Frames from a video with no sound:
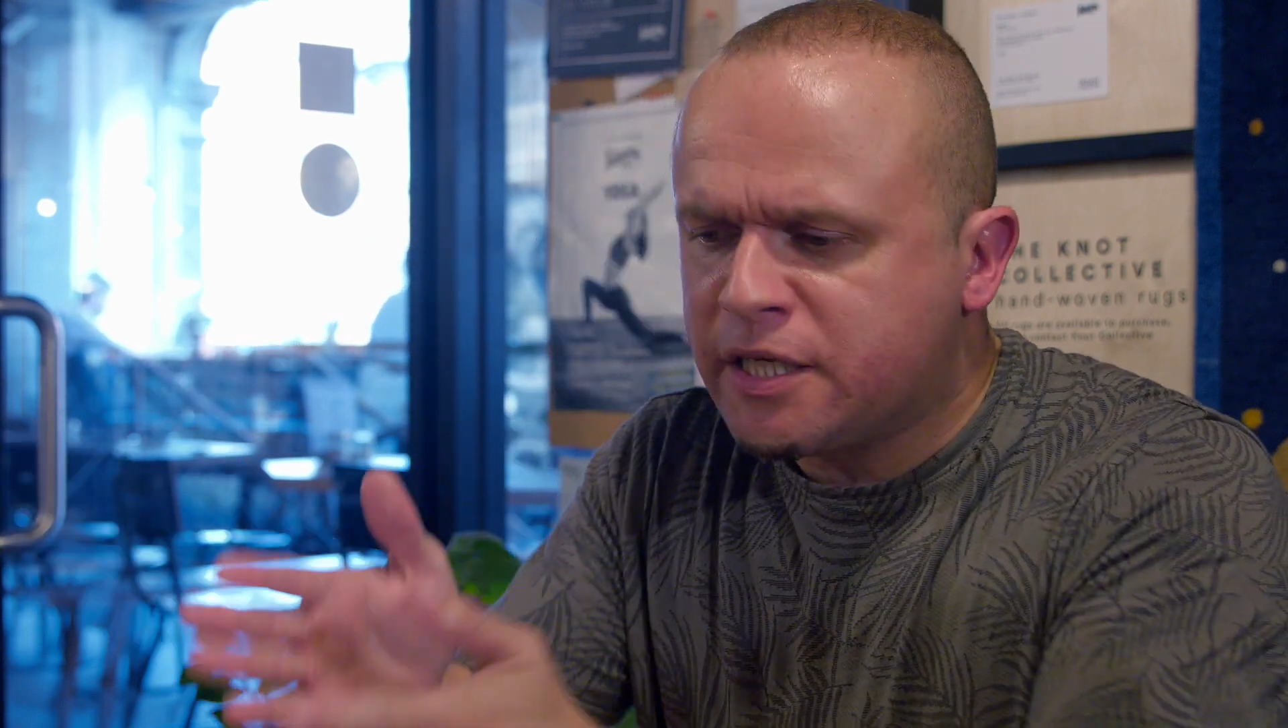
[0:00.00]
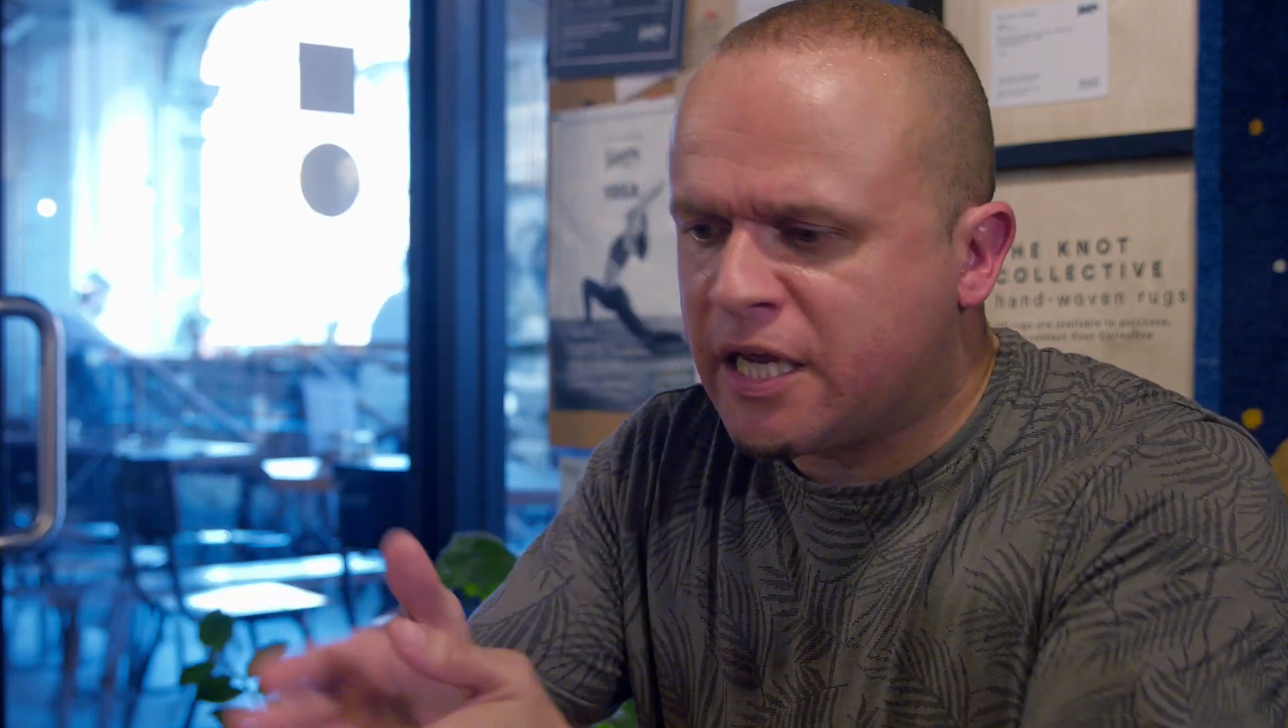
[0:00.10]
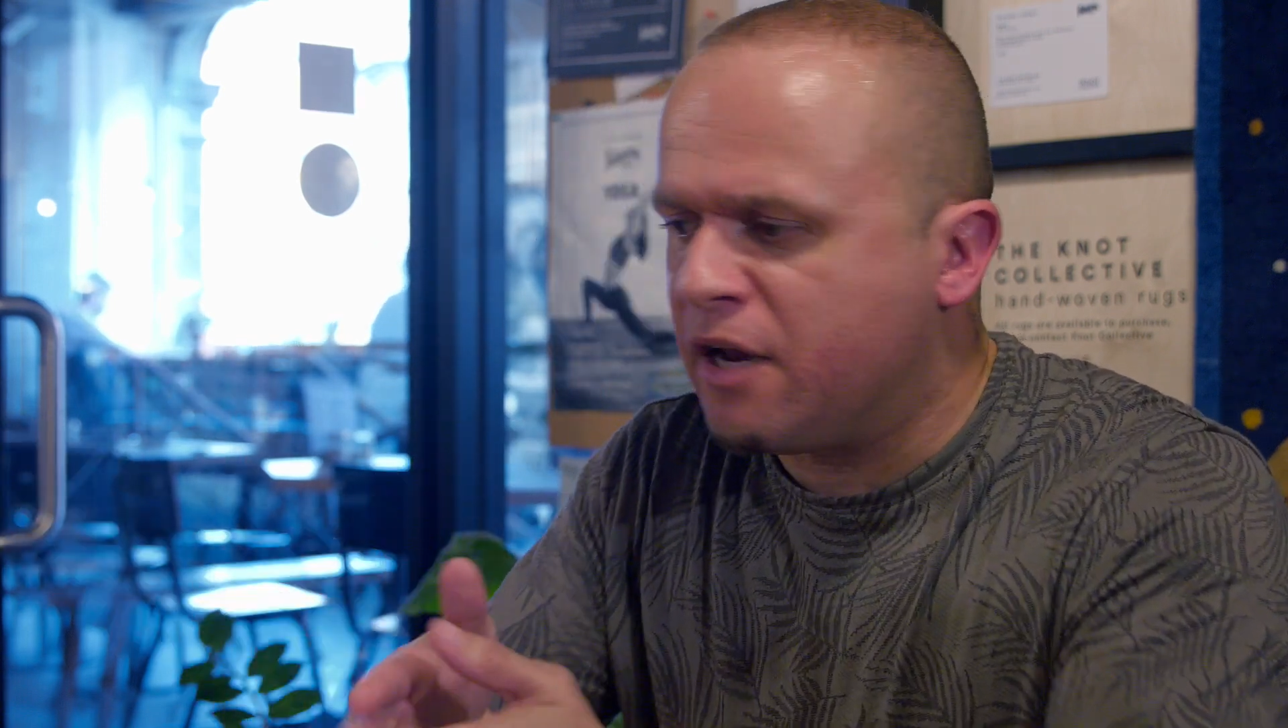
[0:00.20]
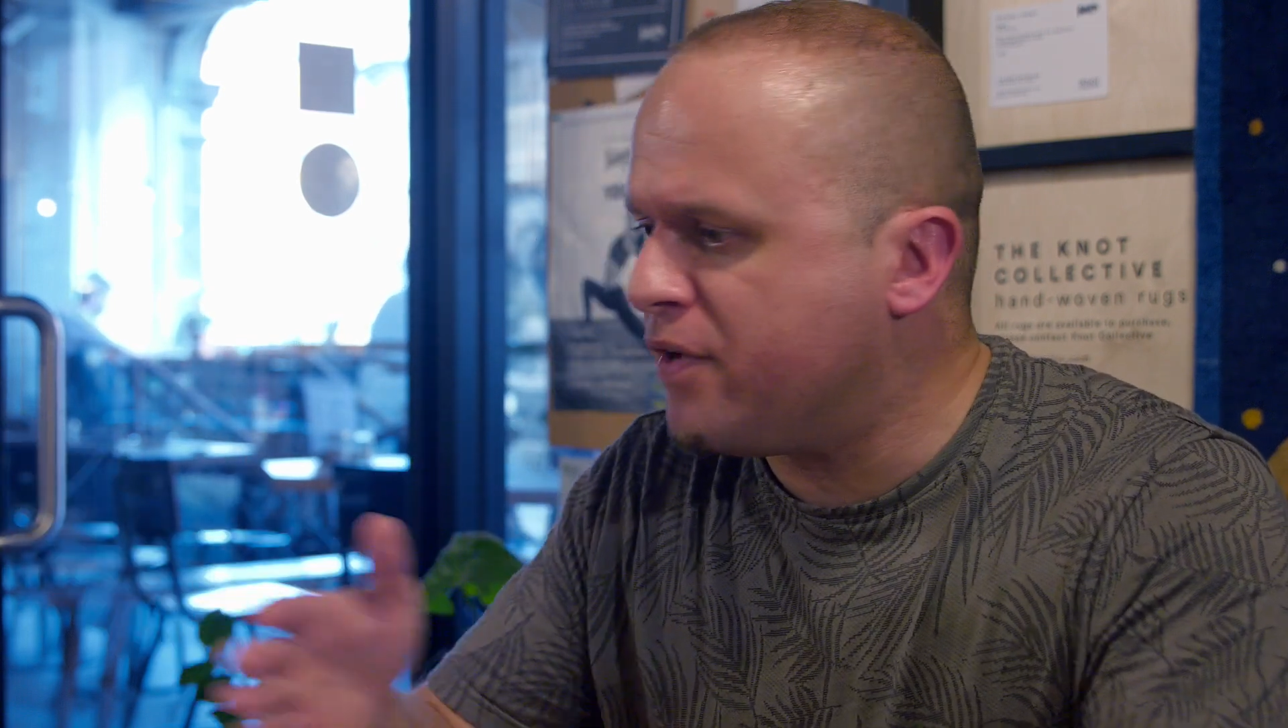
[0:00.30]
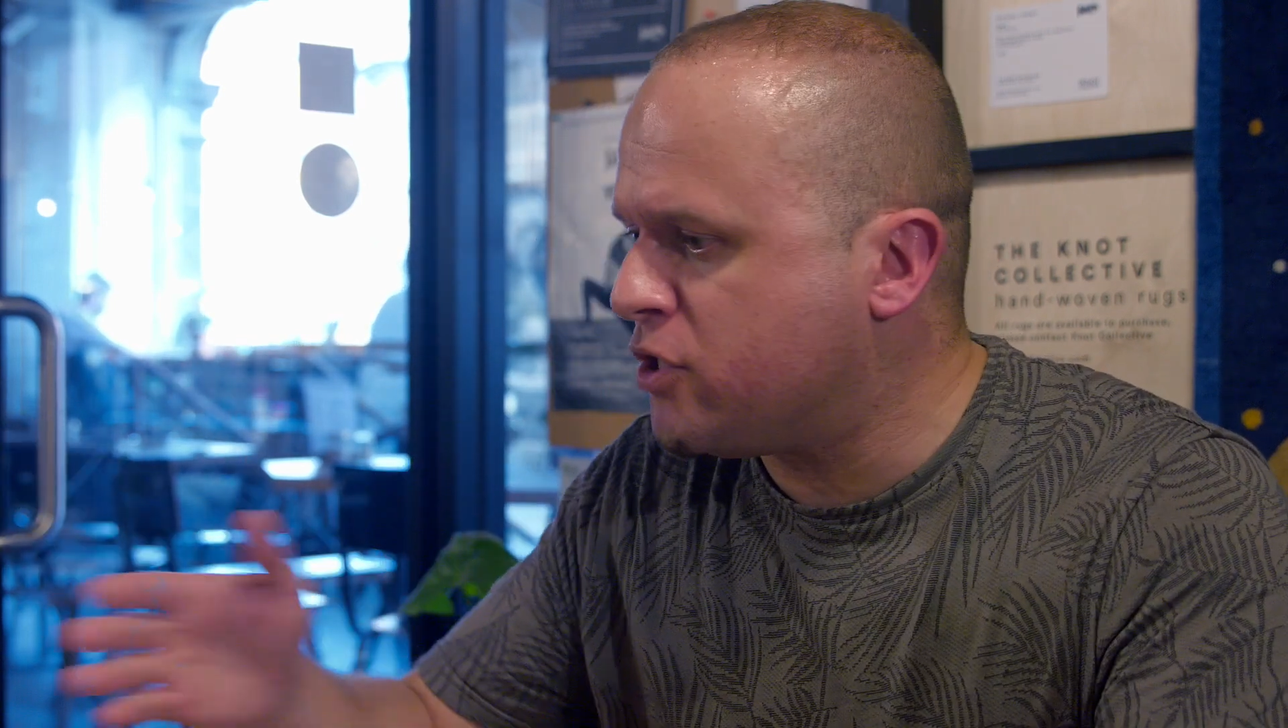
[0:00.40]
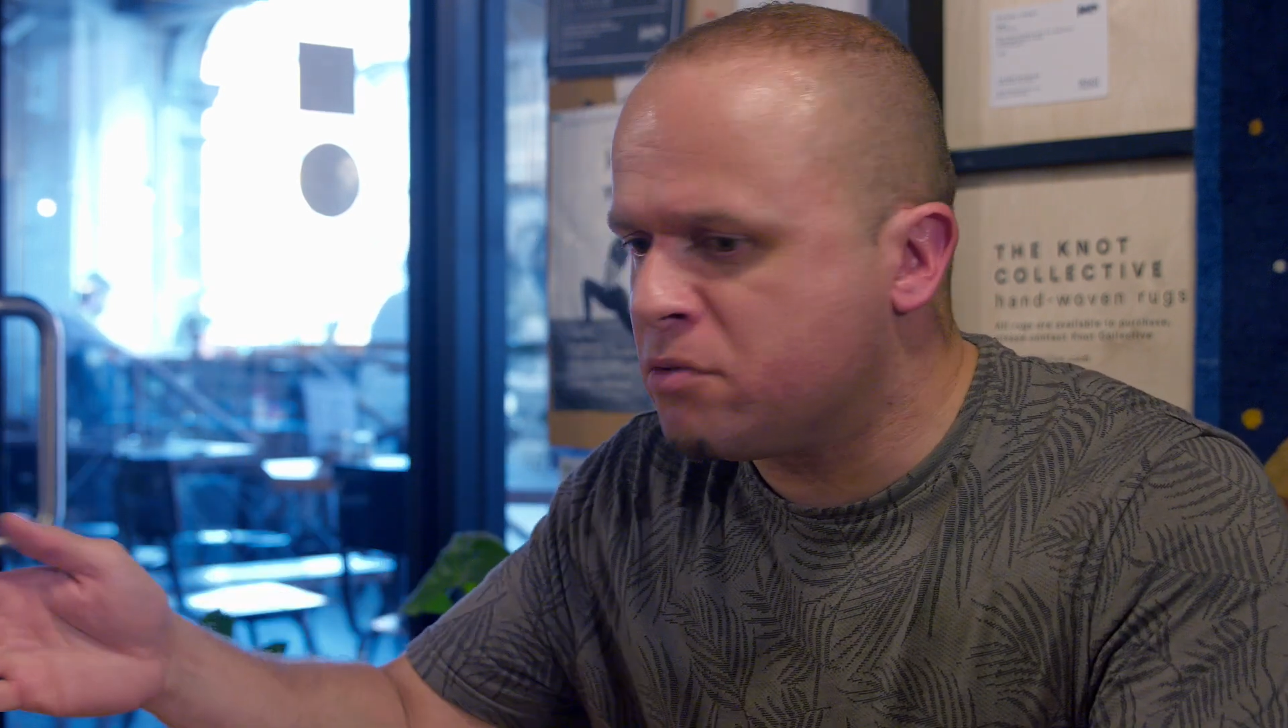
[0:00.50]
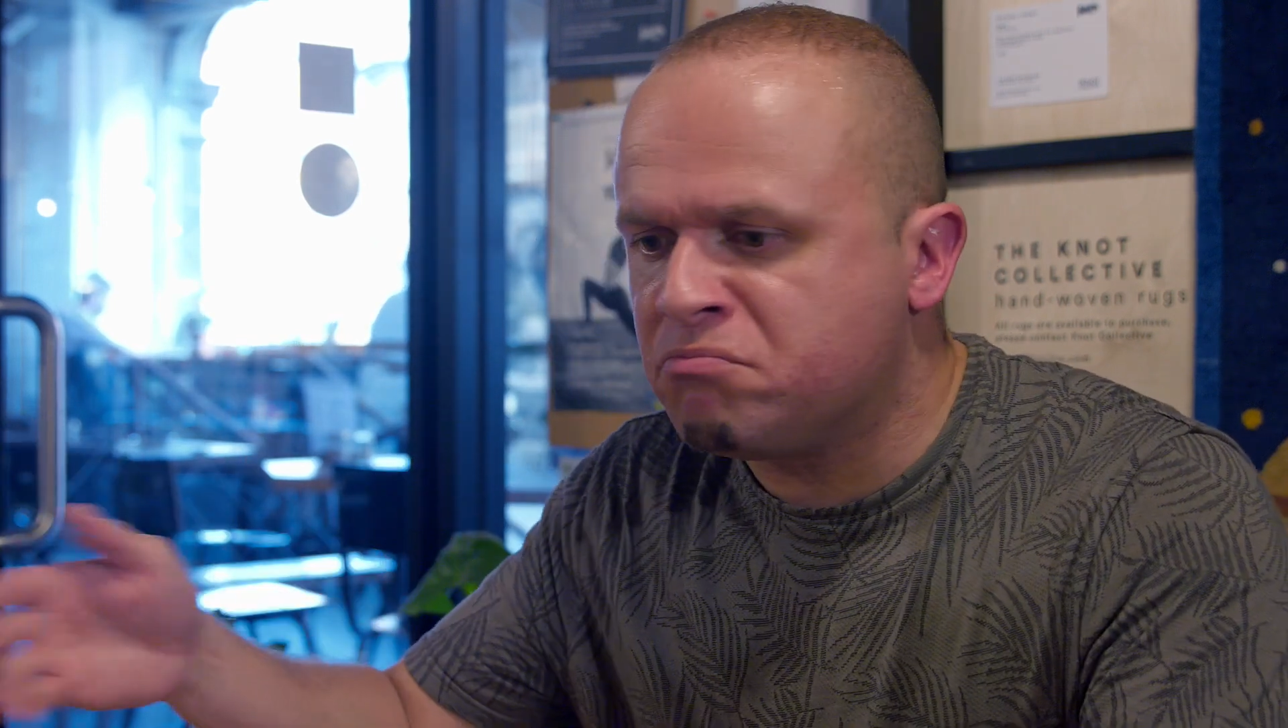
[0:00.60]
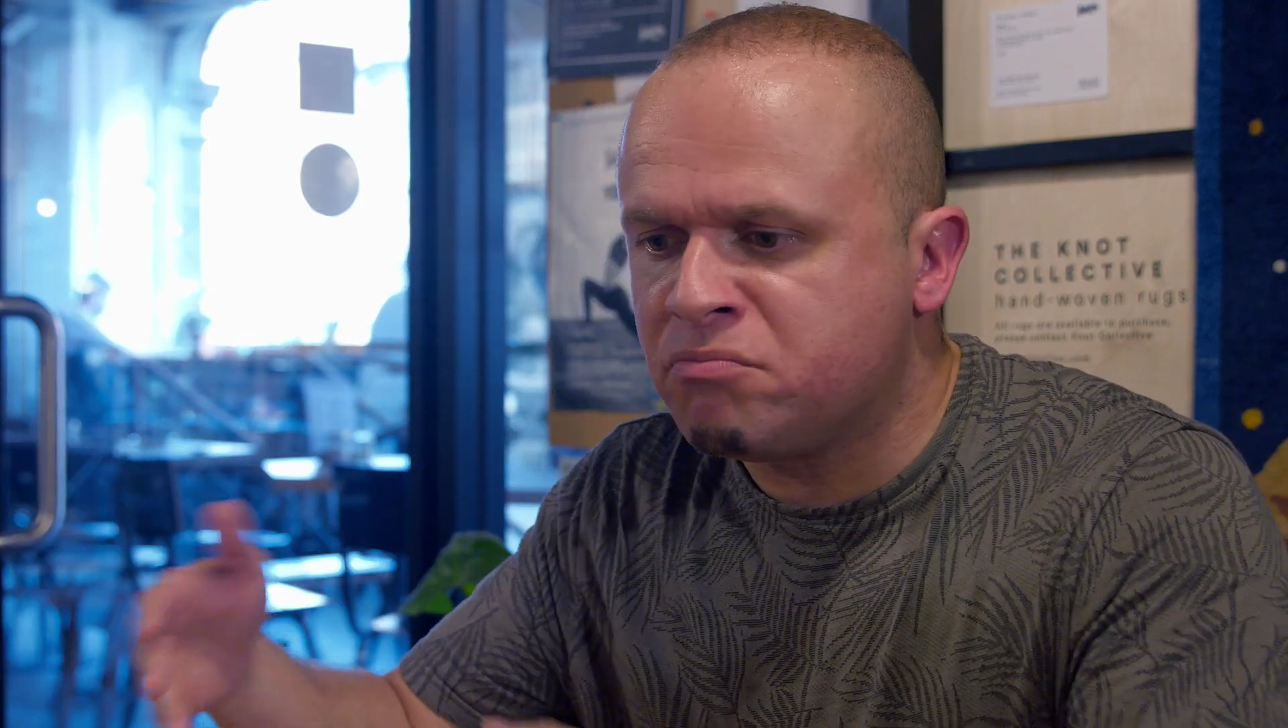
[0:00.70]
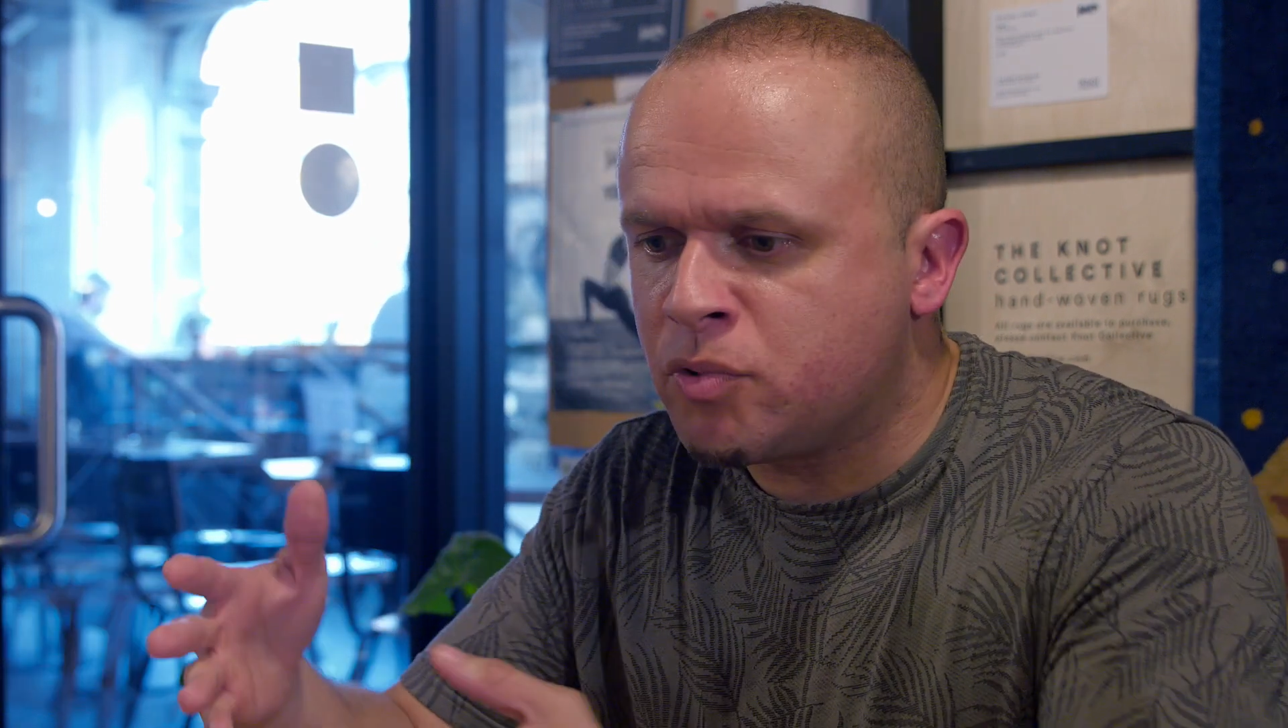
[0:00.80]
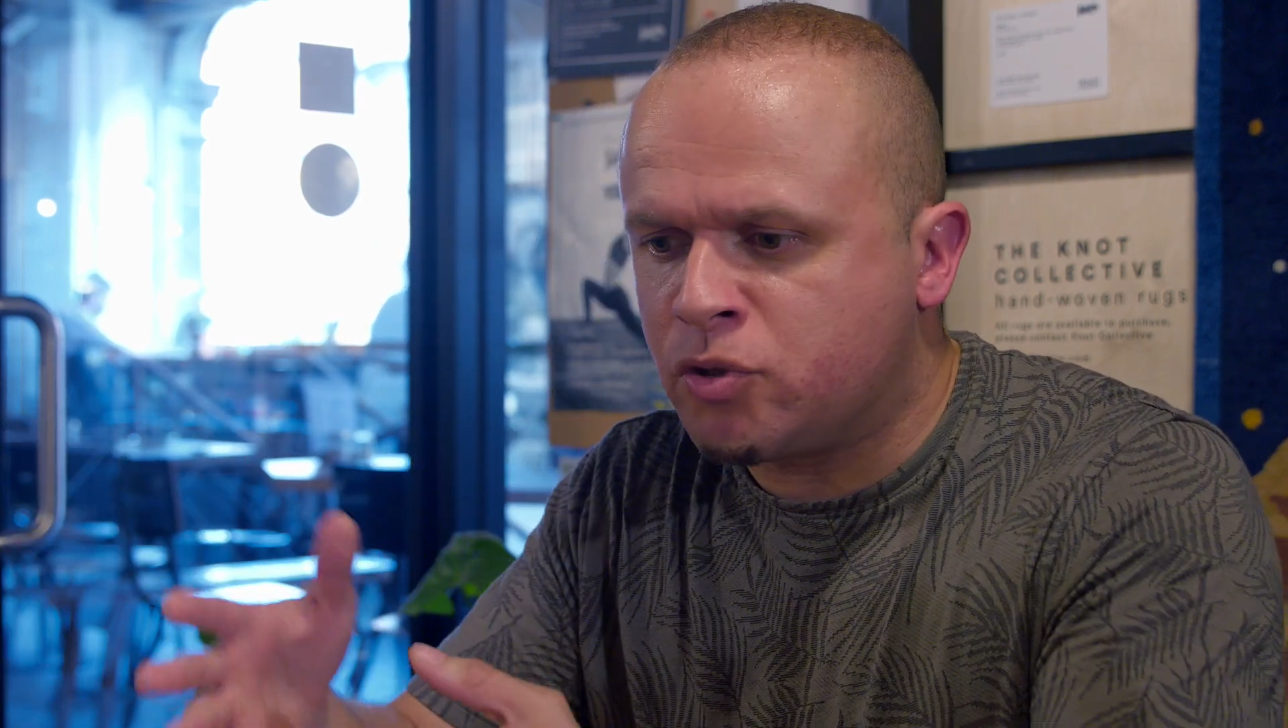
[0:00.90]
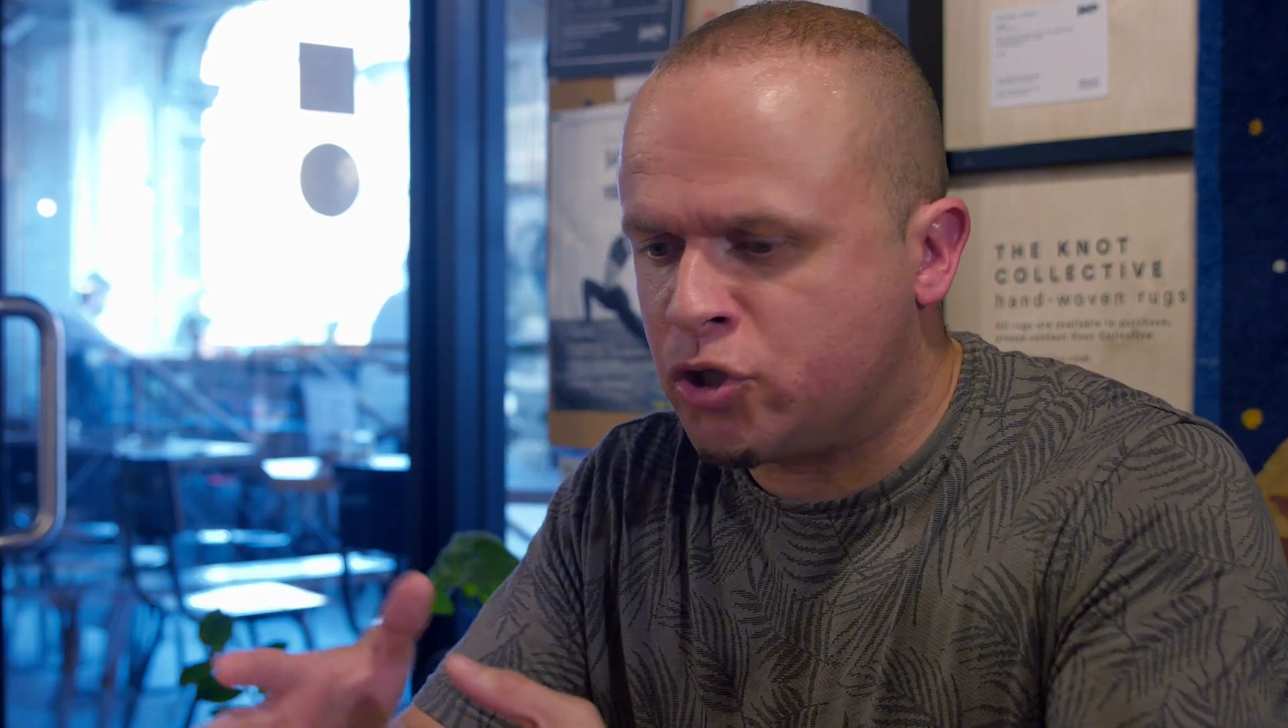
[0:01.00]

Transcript: television,